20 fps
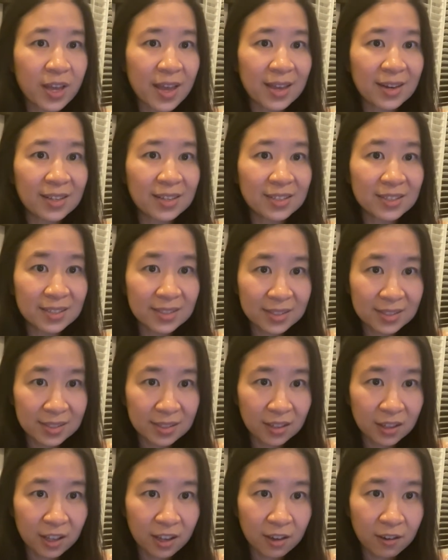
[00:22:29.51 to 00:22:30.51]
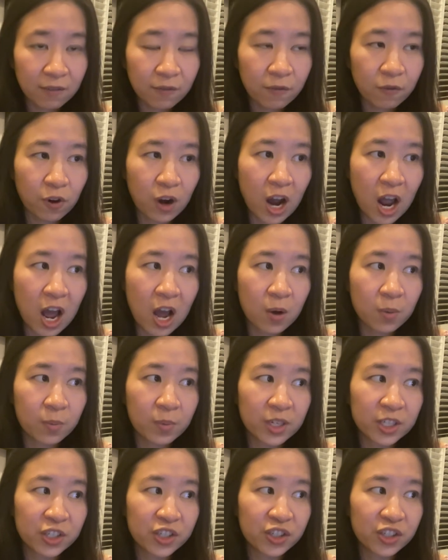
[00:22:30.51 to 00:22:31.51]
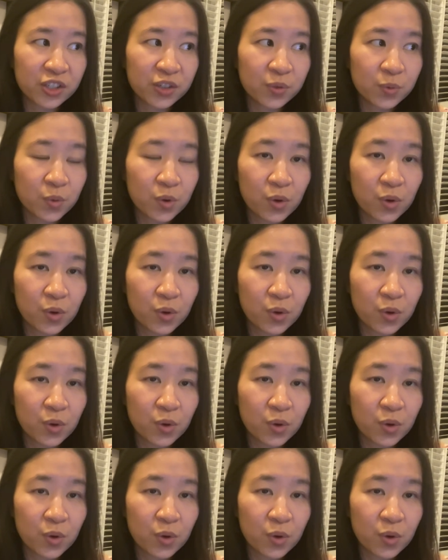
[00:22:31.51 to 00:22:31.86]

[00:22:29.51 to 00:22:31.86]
any ceiling for how much